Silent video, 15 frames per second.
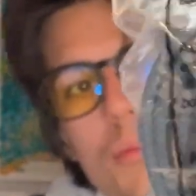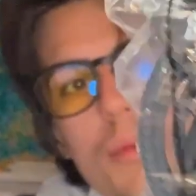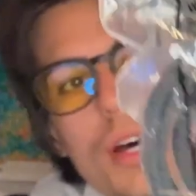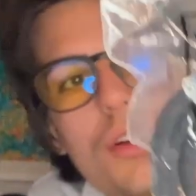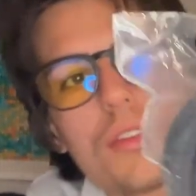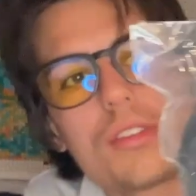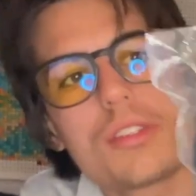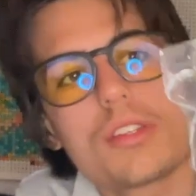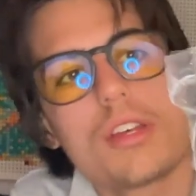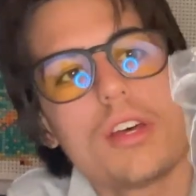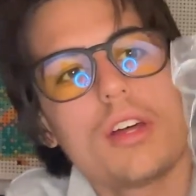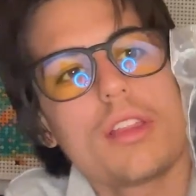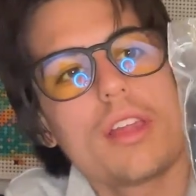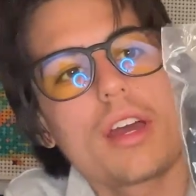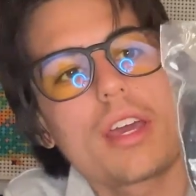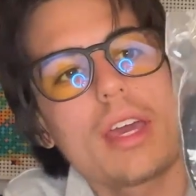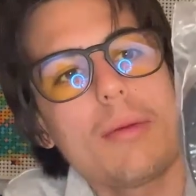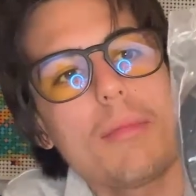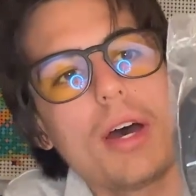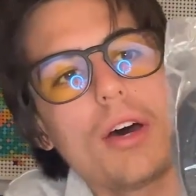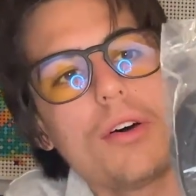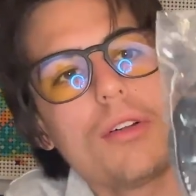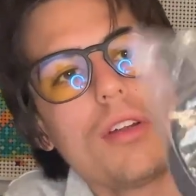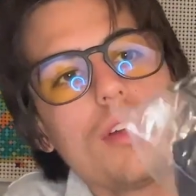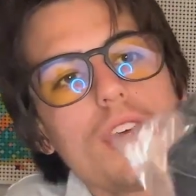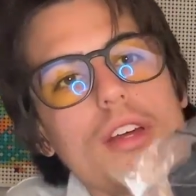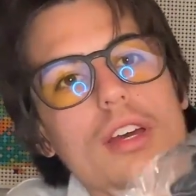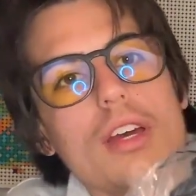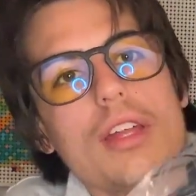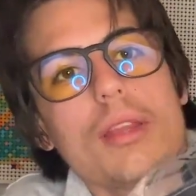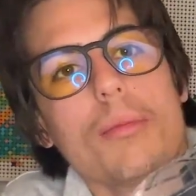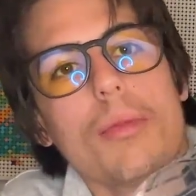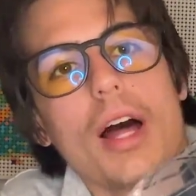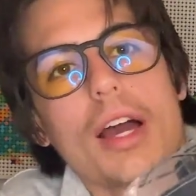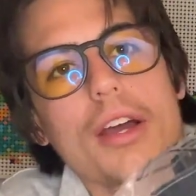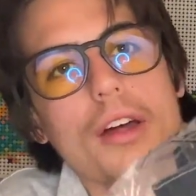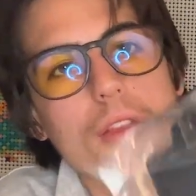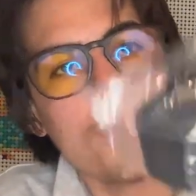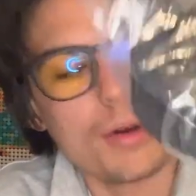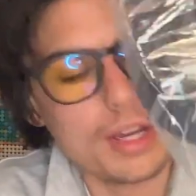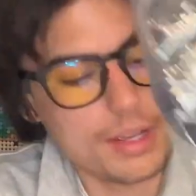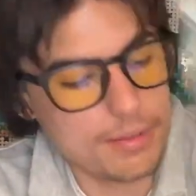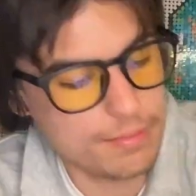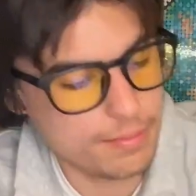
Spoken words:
belts that came out in the black colorway.